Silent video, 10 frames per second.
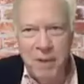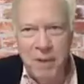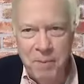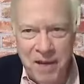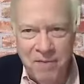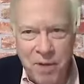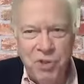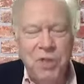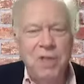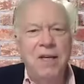have a
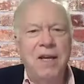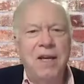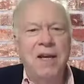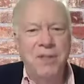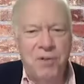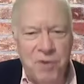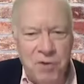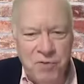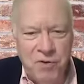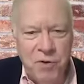bunch,
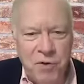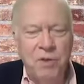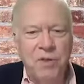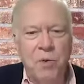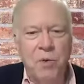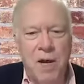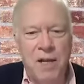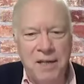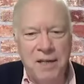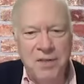introverts fewer. It's the
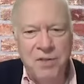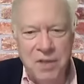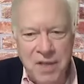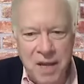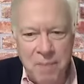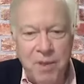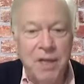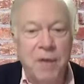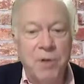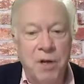quality, it's the depth.
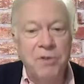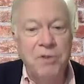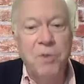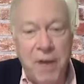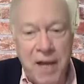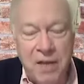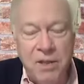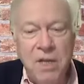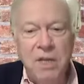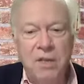And I would also add
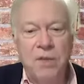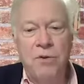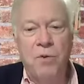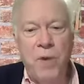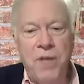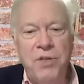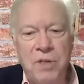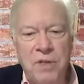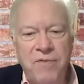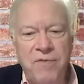that there are ways
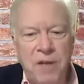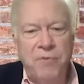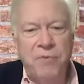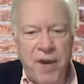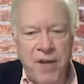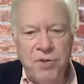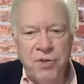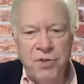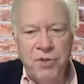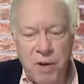to develop friends
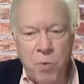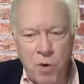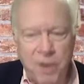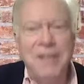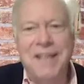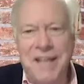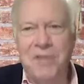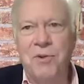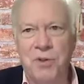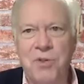just by working
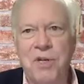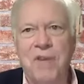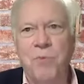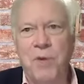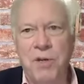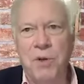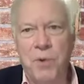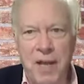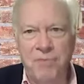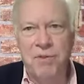together on stuff where you
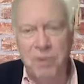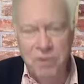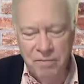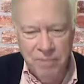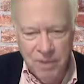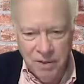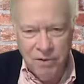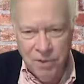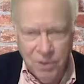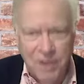don't have to, you know,
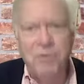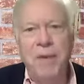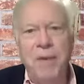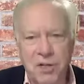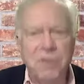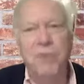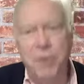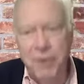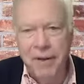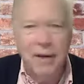you don't have to be
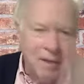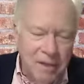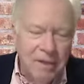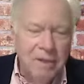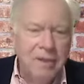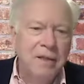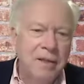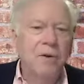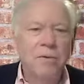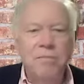extroverted and,
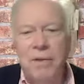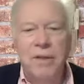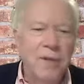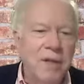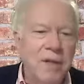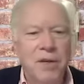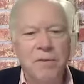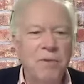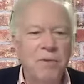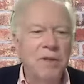you know, and
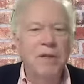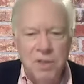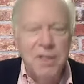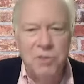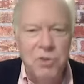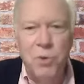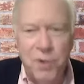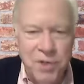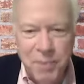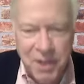love to tell
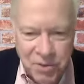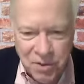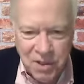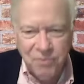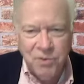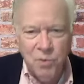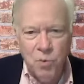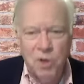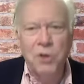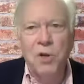stories about yourself to
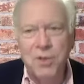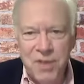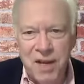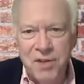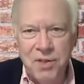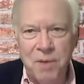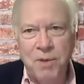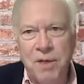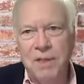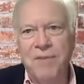work alongside
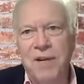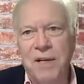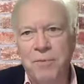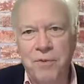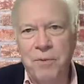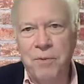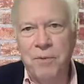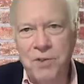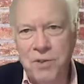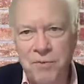somebody and develop
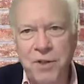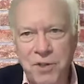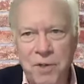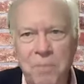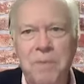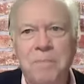bonds of friendship.